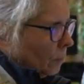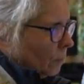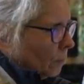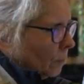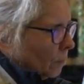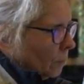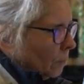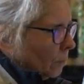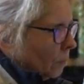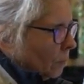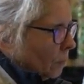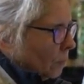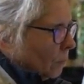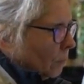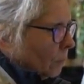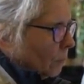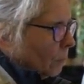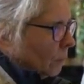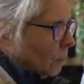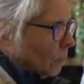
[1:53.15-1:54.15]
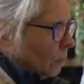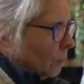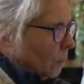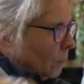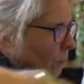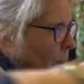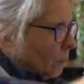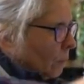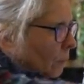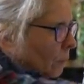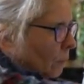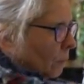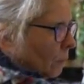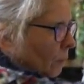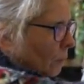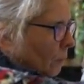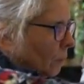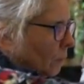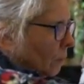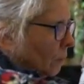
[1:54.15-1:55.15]

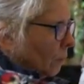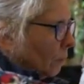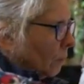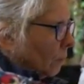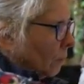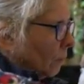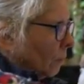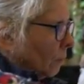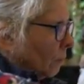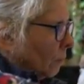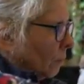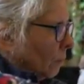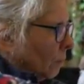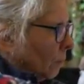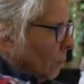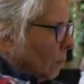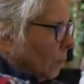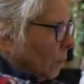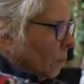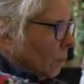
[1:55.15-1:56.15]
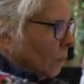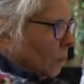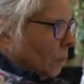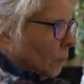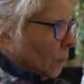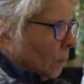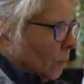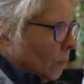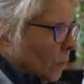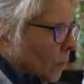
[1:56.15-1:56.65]
This person isn't speaking.